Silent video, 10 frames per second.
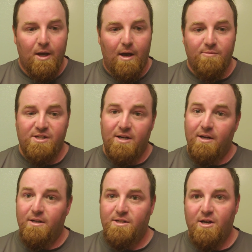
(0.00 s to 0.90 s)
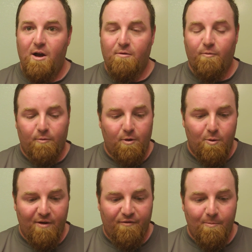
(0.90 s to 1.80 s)
I'm just going to talk real
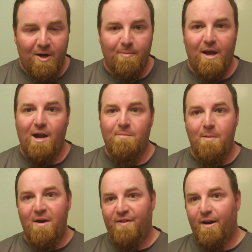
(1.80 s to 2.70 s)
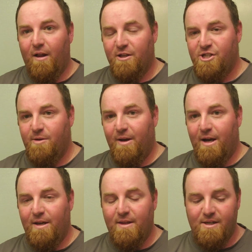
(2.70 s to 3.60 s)
quick for a minute behind my methodology
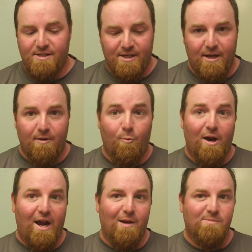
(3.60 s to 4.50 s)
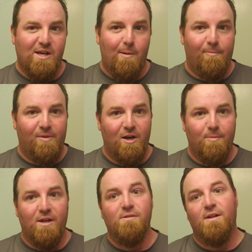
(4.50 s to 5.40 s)
behind this, what items I'm going
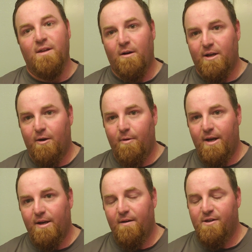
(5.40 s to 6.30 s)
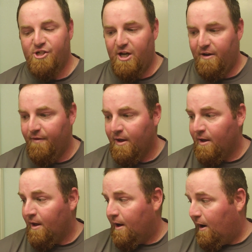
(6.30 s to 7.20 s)
to be using, then I'll get right into the shave.
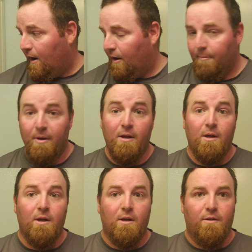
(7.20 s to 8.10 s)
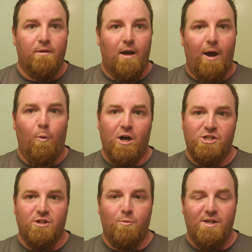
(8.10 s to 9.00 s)
I
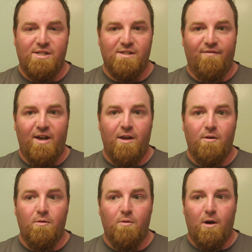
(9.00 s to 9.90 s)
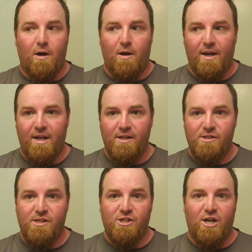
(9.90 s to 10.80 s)
watched Luis's video on
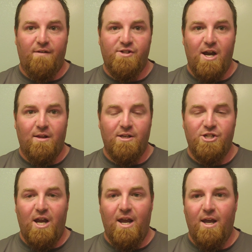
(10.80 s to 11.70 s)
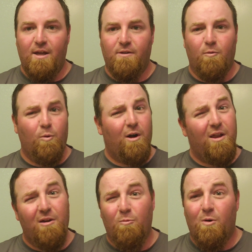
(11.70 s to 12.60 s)
his shave challenge, and there
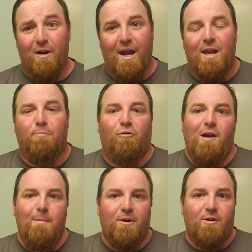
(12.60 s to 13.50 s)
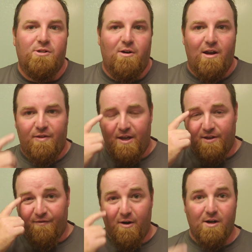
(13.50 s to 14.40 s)
really weren't any parameters or anything
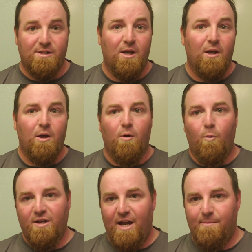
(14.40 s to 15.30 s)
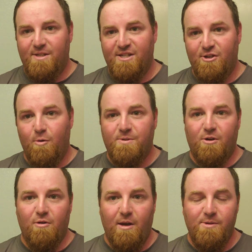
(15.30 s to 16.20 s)
as far as what types of soaps or
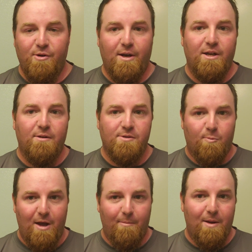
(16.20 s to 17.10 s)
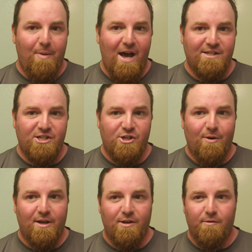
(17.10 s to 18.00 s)
creams you had to use, how many passes you
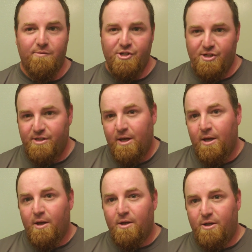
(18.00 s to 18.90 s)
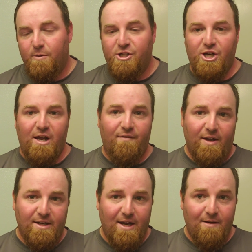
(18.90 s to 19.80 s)
had to do. It was just do a shave
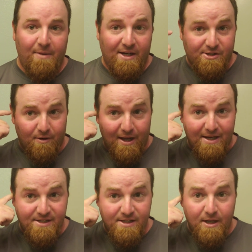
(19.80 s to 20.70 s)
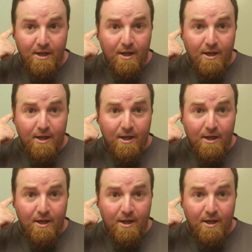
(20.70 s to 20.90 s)
in 10 minutes or less.